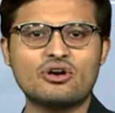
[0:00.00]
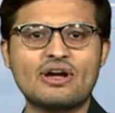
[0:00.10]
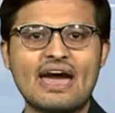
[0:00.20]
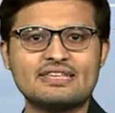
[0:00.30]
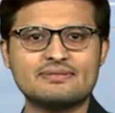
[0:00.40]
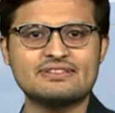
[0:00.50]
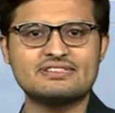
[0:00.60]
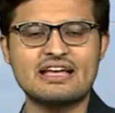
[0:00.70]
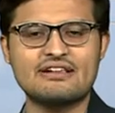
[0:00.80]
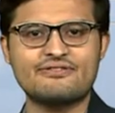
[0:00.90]
organism
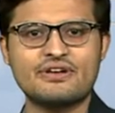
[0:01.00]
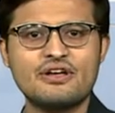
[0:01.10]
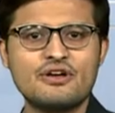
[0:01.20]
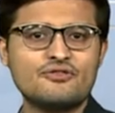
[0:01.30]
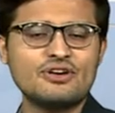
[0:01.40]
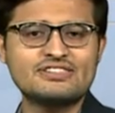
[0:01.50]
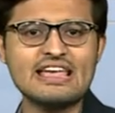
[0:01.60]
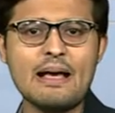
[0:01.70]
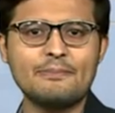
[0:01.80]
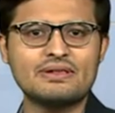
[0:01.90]
itself. For
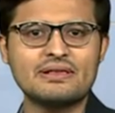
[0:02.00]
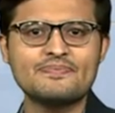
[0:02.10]
example,